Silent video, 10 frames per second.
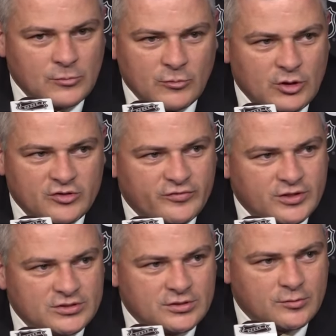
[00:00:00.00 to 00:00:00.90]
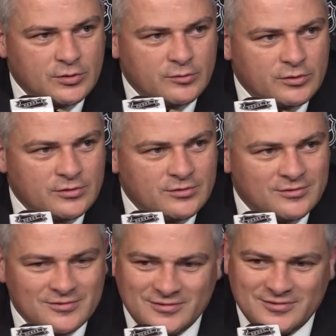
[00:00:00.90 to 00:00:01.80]
We just flushed it. I mean, we're
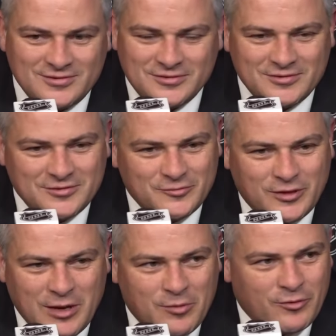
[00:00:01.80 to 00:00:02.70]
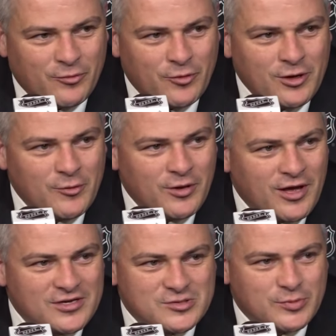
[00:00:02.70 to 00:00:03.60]
came on the road here. We
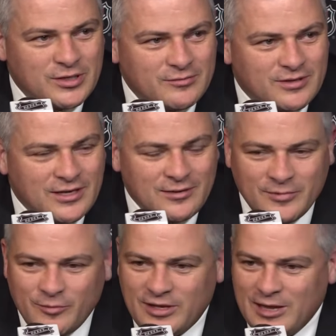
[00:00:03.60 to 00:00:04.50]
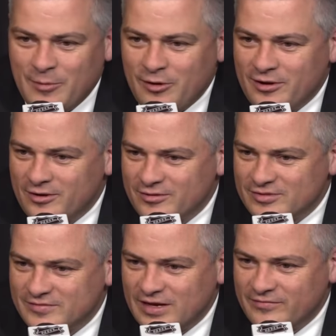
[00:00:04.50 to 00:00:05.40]
got a split. We came out here. There was
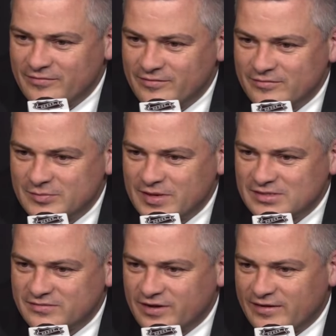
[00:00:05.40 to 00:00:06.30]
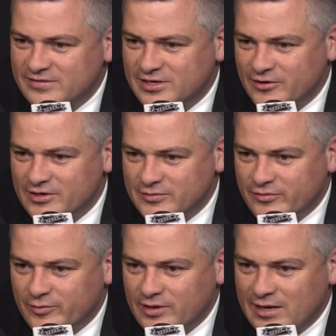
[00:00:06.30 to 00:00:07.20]
five. It was a best of five series with
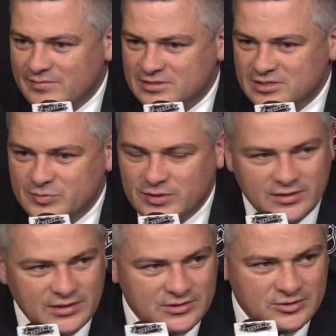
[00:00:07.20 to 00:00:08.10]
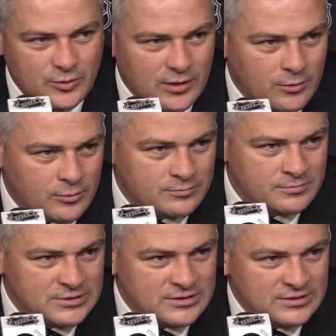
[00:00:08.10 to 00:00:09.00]
three games in this building and two at home.
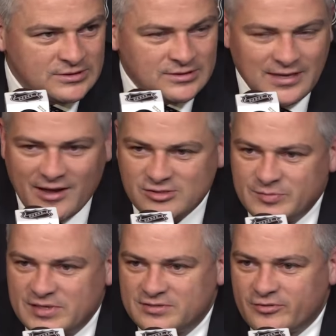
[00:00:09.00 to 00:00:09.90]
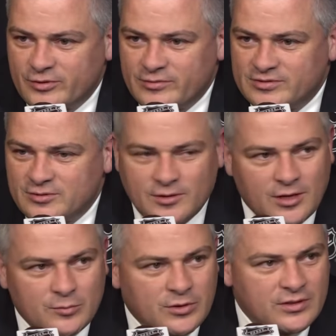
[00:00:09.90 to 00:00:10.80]
Now it's a best of three with two in
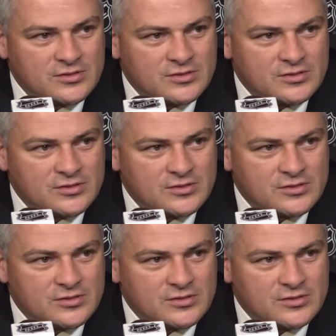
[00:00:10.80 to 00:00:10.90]
our building.